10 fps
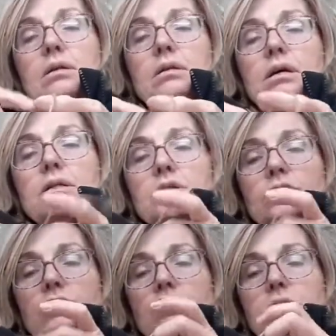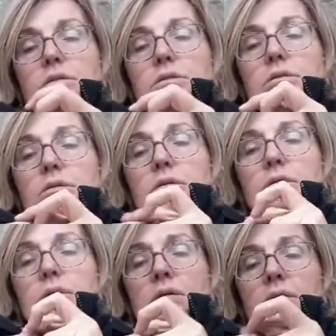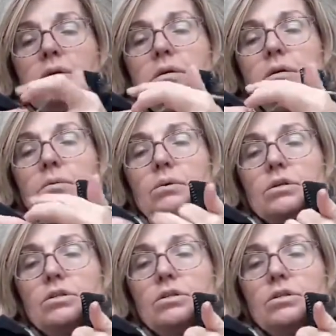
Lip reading: That's just as, works